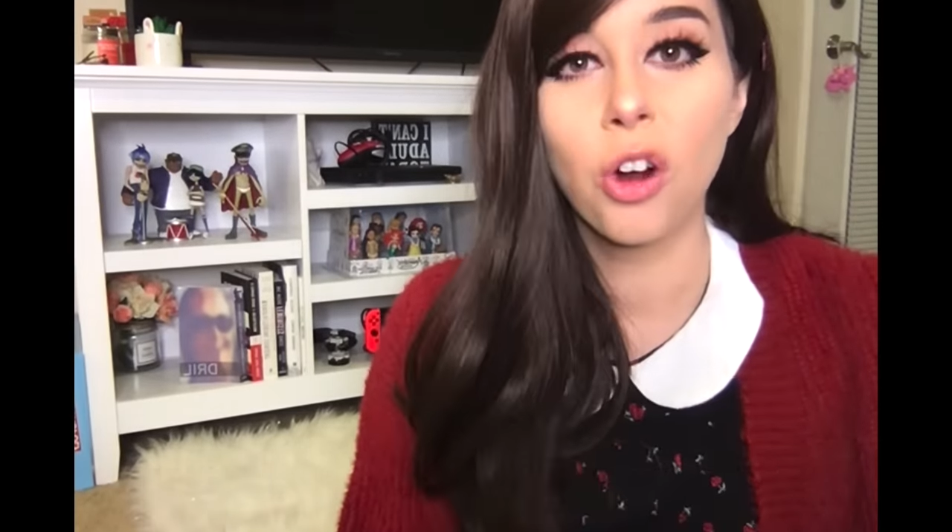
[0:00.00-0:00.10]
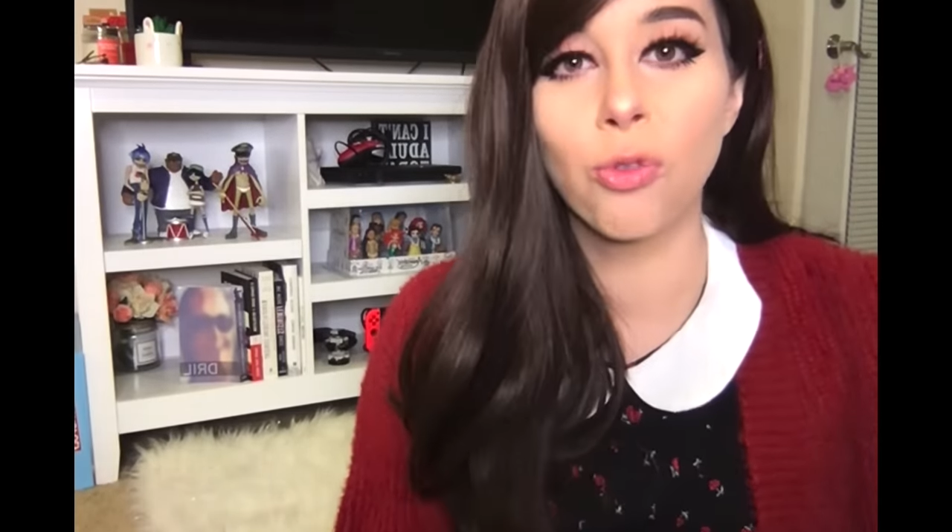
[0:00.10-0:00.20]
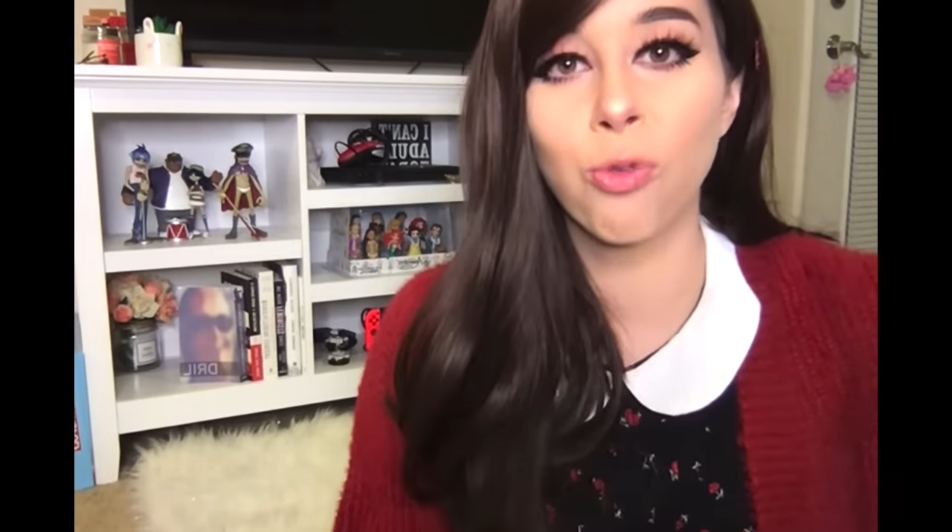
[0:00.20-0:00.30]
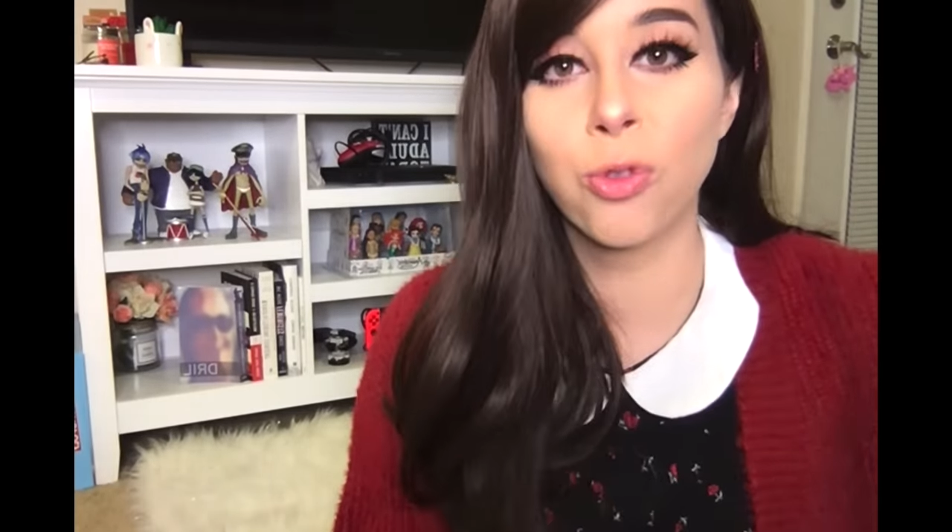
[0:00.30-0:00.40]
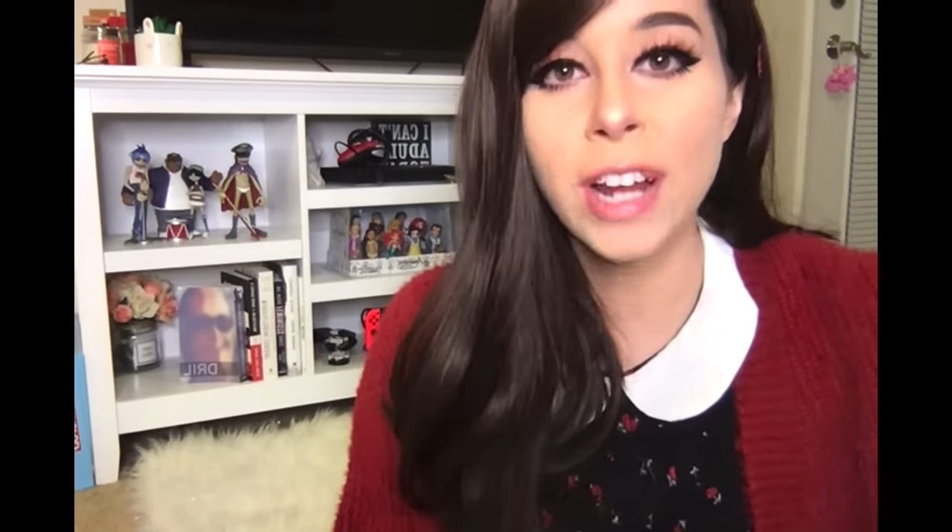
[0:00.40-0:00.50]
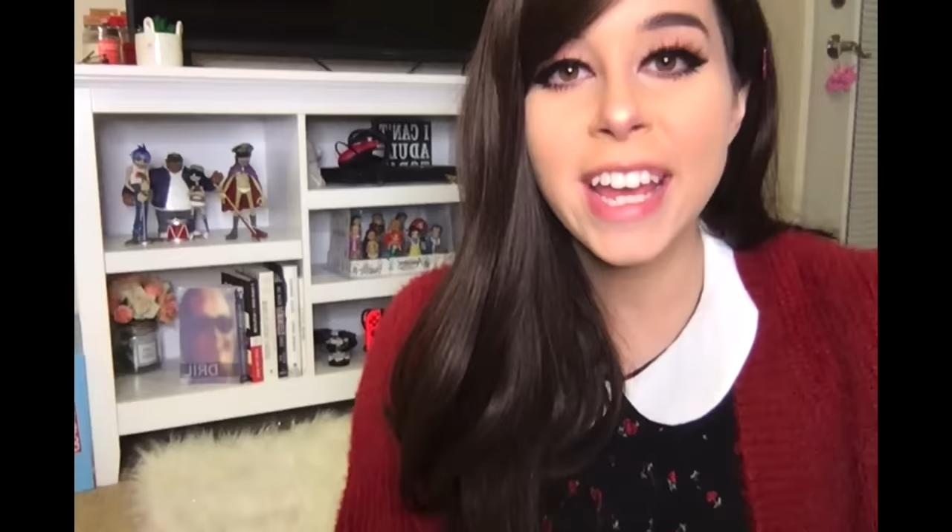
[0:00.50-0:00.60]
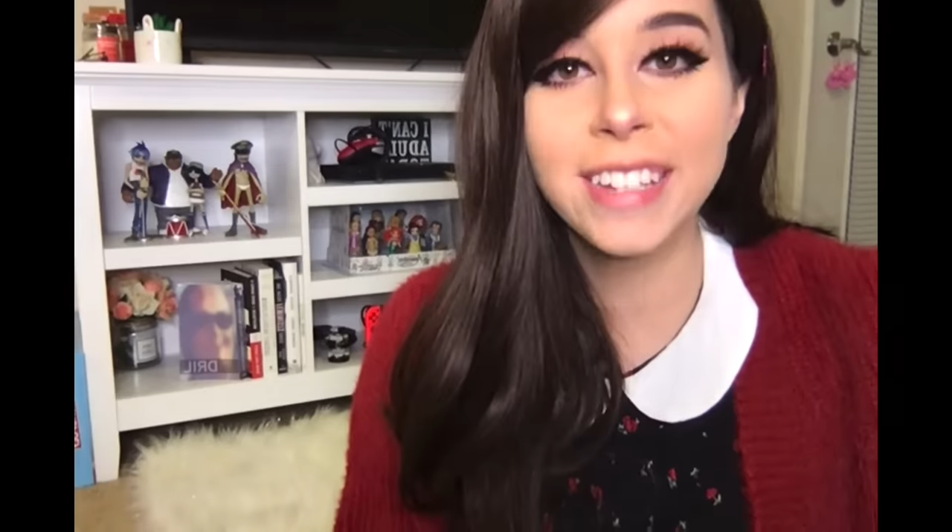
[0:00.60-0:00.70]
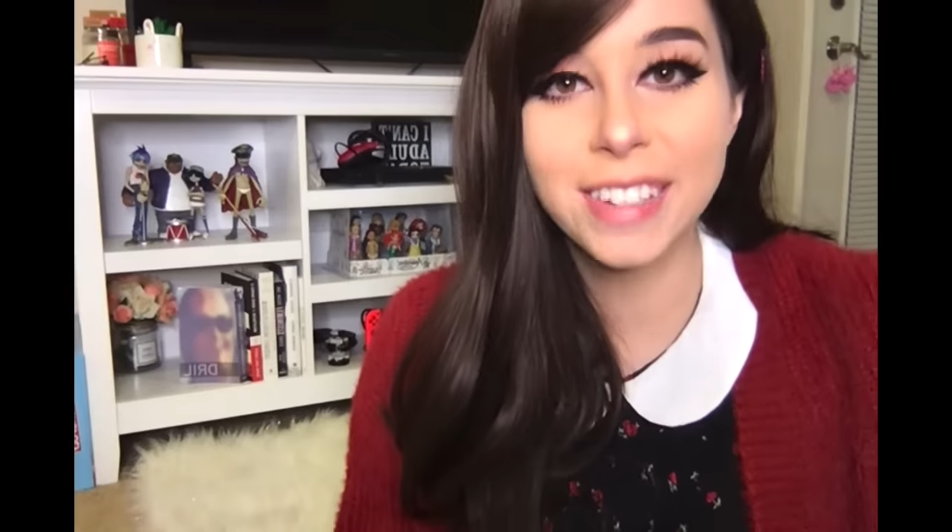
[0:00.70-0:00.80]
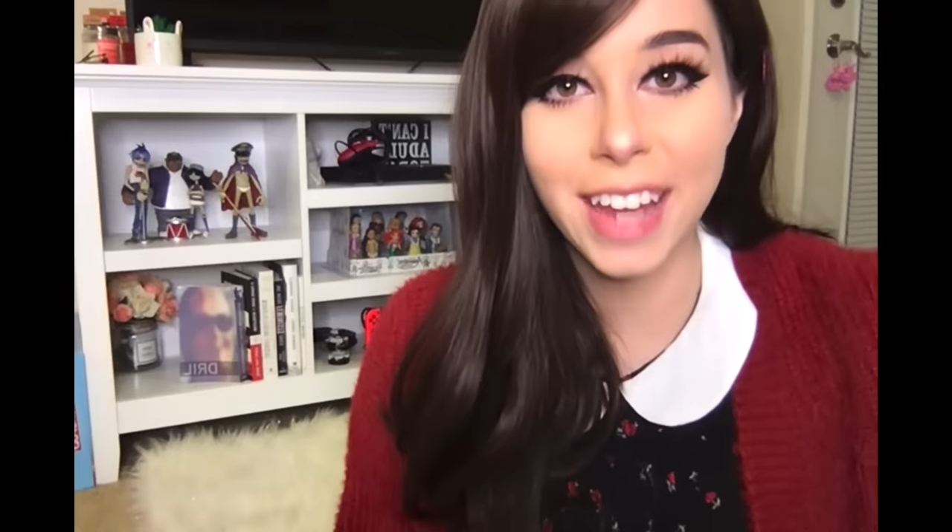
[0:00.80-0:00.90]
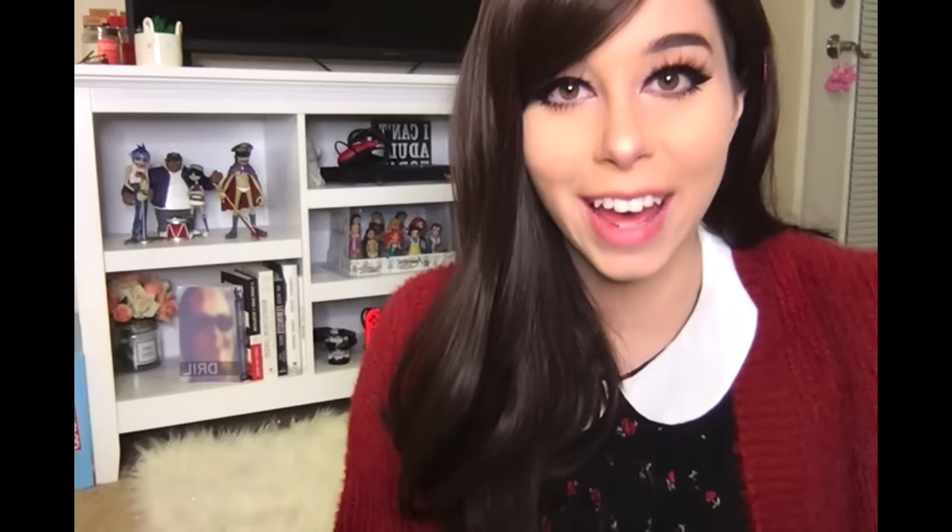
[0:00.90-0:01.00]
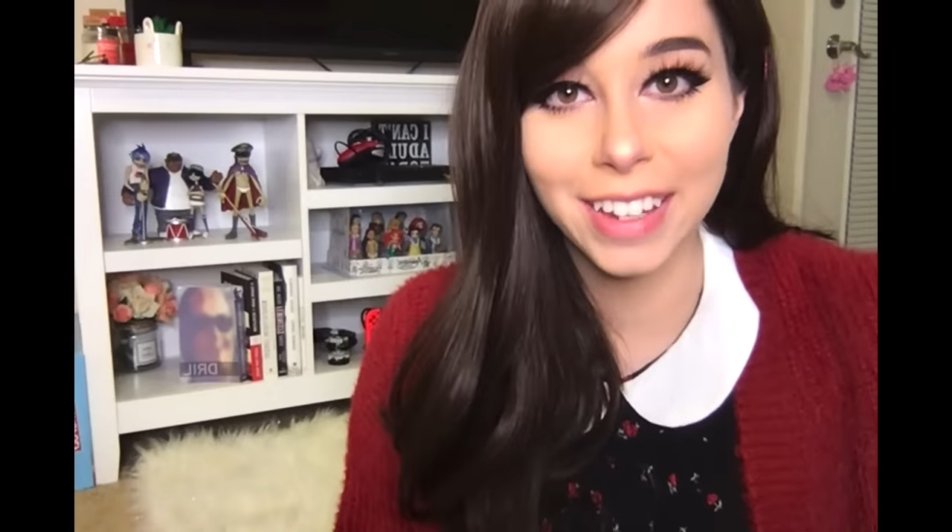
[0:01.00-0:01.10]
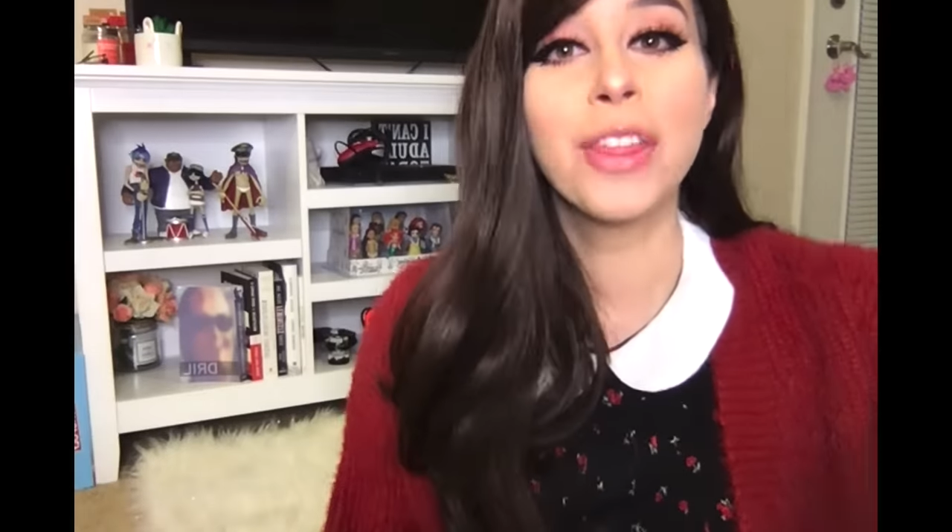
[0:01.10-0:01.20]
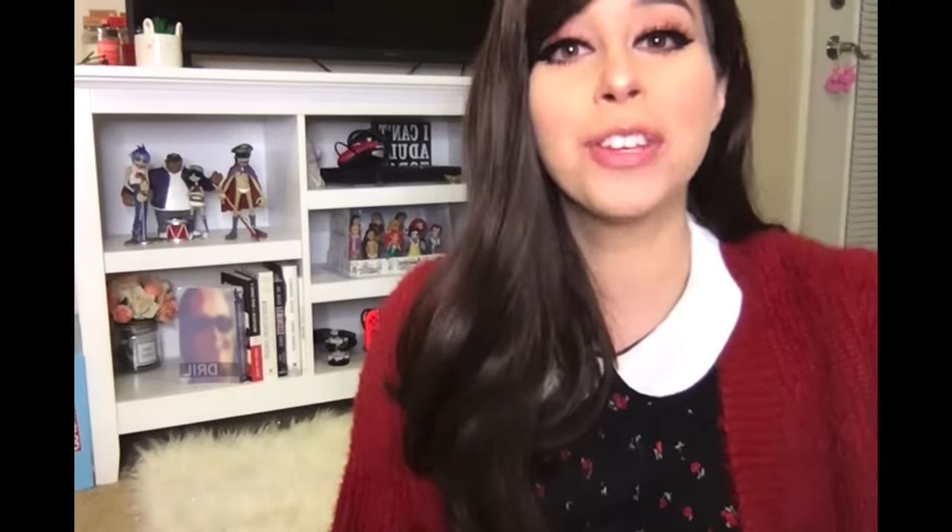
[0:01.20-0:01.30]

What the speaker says: Recess!